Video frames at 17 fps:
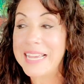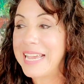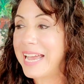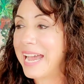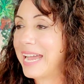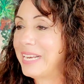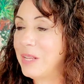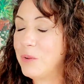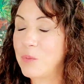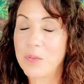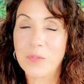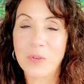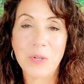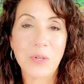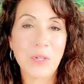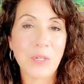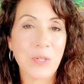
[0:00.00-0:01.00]
And he
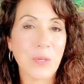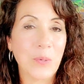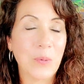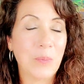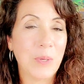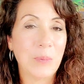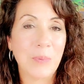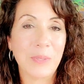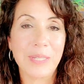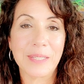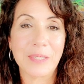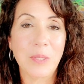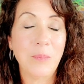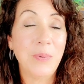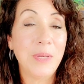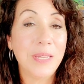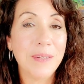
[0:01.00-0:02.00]
referred to people like
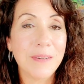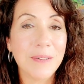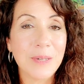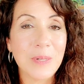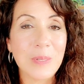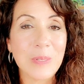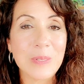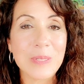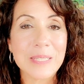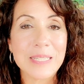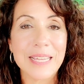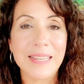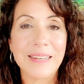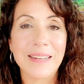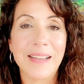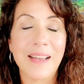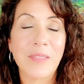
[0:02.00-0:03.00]
the Beatles
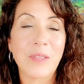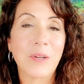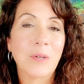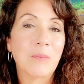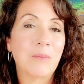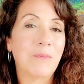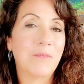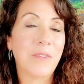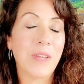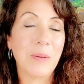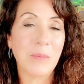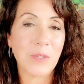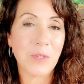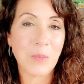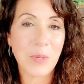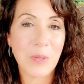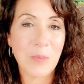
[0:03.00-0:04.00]
and other
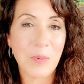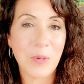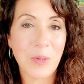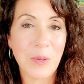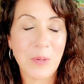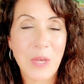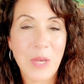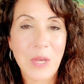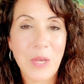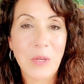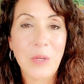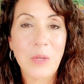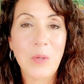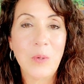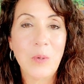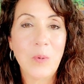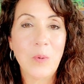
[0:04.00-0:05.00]
famous people
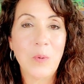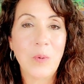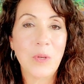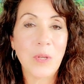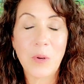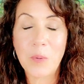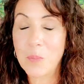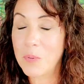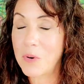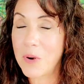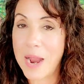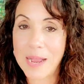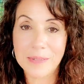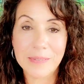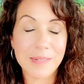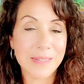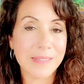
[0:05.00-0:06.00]
who,
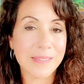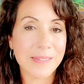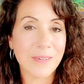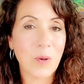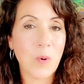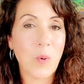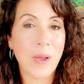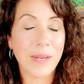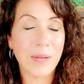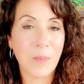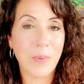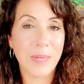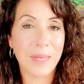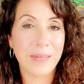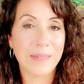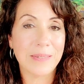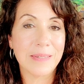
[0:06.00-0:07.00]
practiced quite a
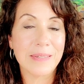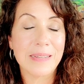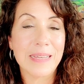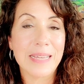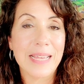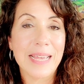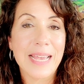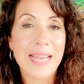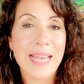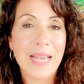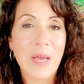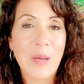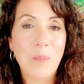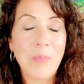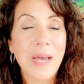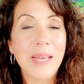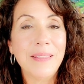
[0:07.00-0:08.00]
bit.
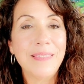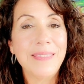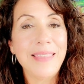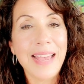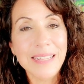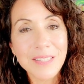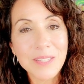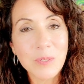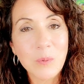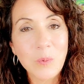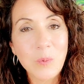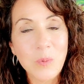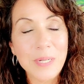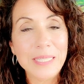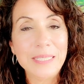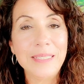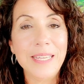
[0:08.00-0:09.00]
But that's
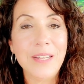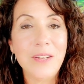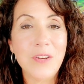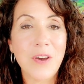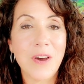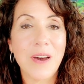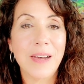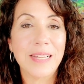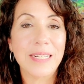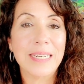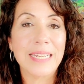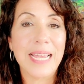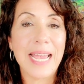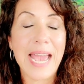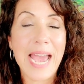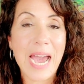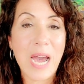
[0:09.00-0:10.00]
really not
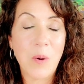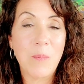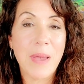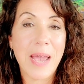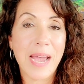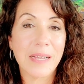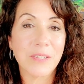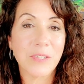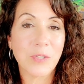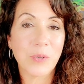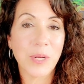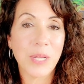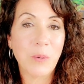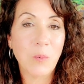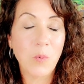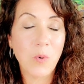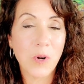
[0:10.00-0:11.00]
how
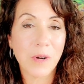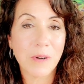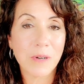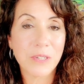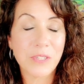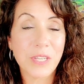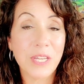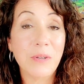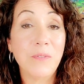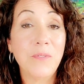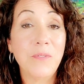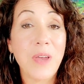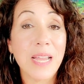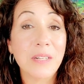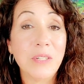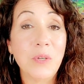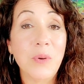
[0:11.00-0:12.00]
mastery works. In fact, you